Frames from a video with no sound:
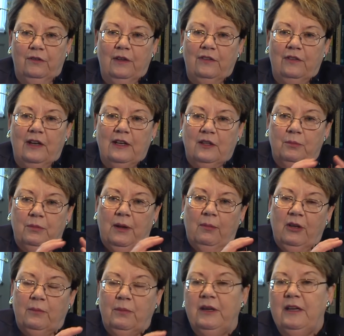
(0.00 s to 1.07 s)
Let's take the
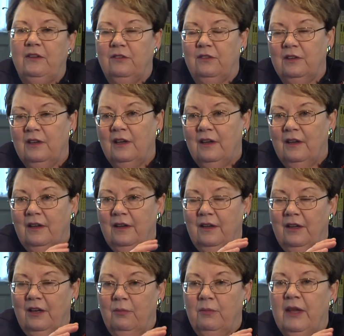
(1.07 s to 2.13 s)
public piece
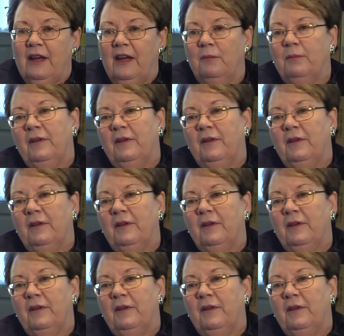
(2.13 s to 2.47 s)
in a minute,